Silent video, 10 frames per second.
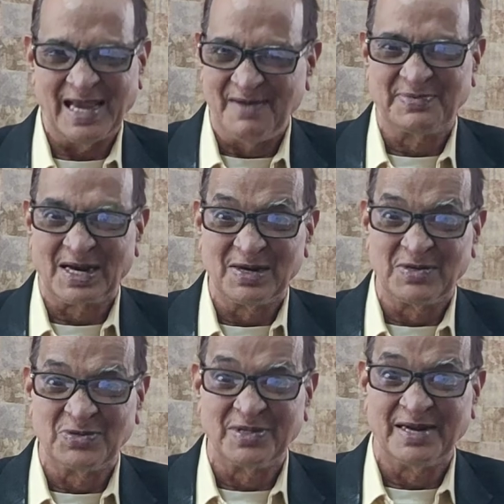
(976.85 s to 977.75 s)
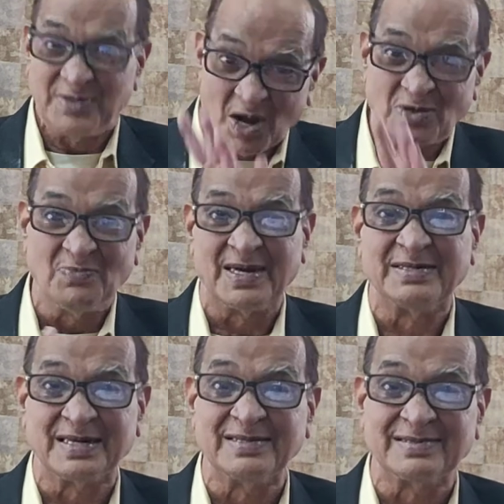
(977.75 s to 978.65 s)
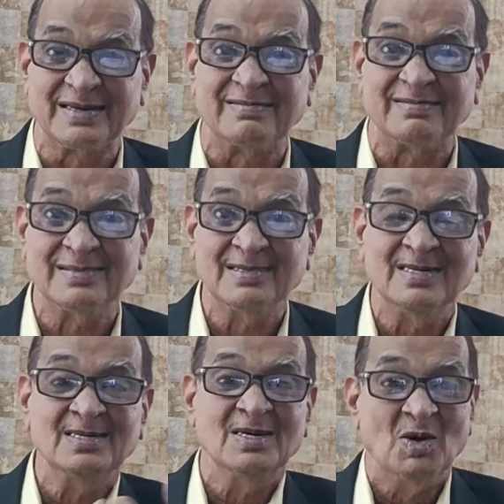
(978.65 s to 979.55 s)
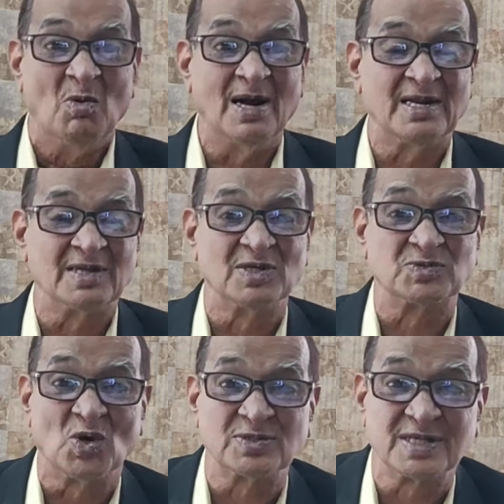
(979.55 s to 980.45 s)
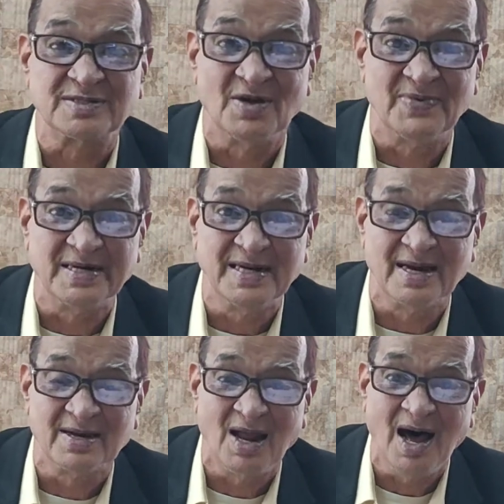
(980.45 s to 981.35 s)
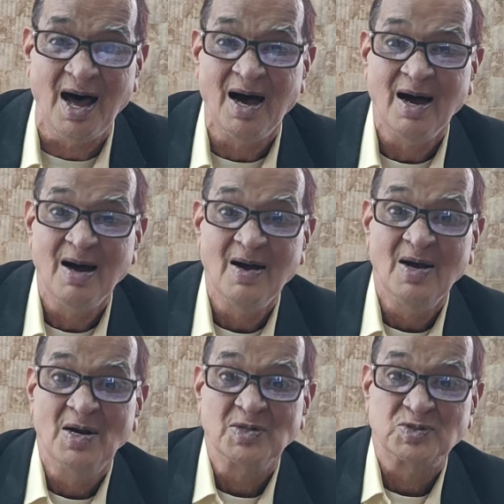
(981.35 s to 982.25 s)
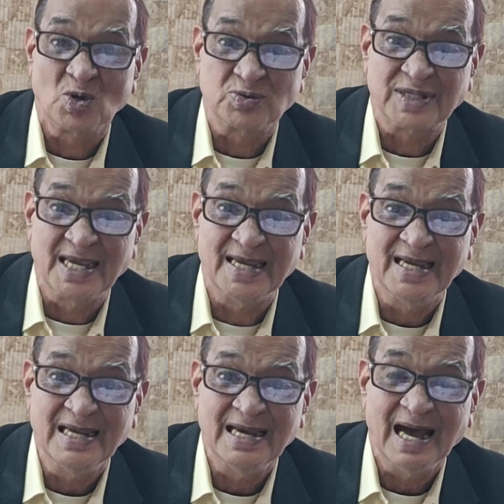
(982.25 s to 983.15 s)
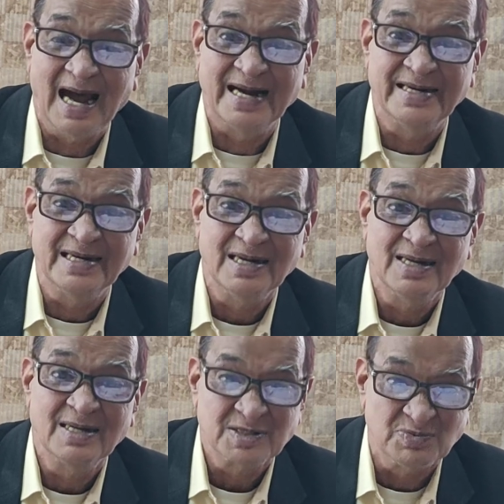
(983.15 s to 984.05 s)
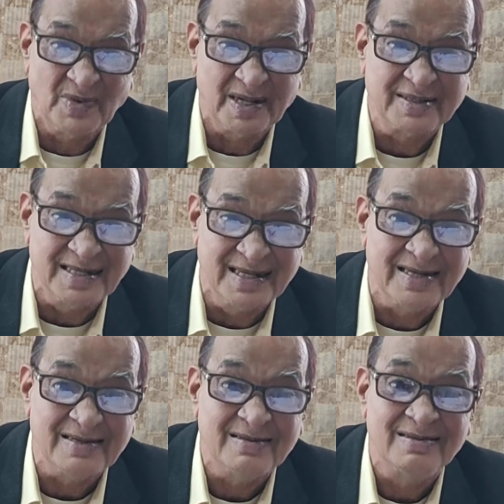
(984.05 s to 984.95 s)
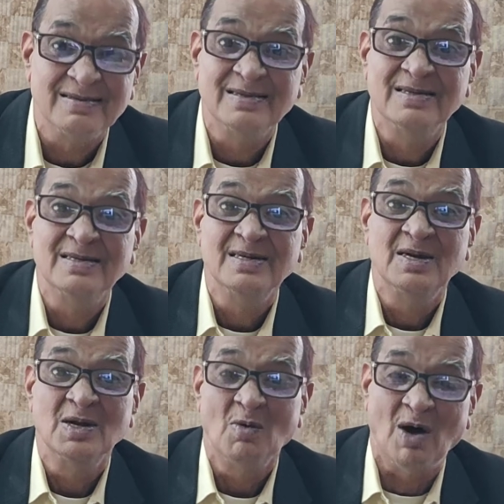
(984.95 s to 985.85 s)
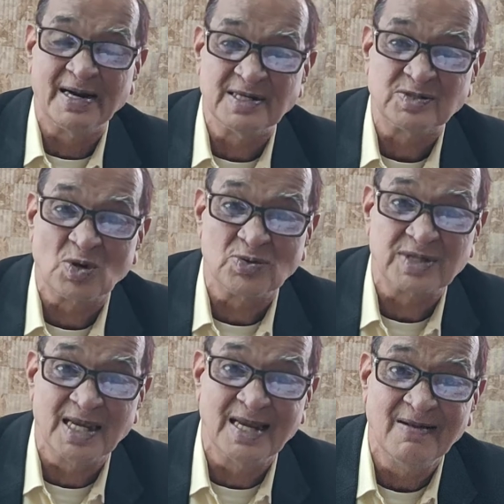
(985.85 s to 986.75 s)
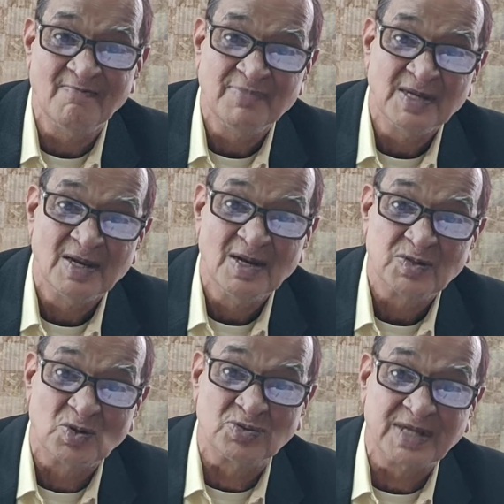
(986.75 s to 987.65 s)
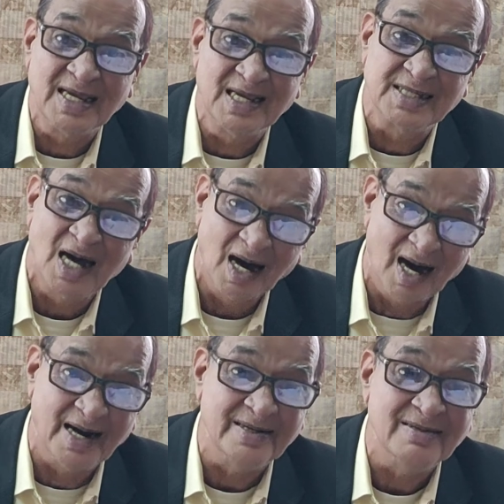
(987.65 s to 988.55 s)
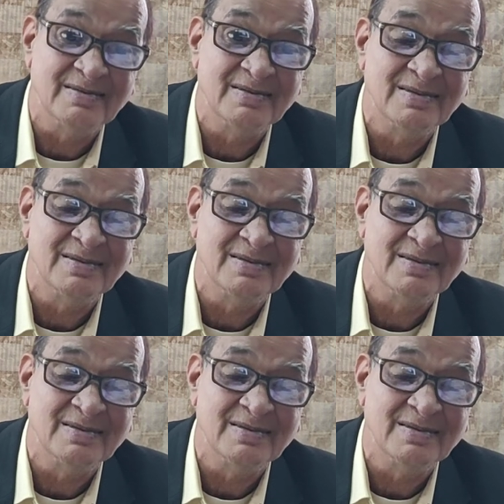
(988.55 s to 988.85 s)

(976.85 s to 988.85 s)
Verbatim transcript: I am telling you the documentation. What are the sources of Indian law? Shruti and Smriti. What is Shruti? Shruti is heard.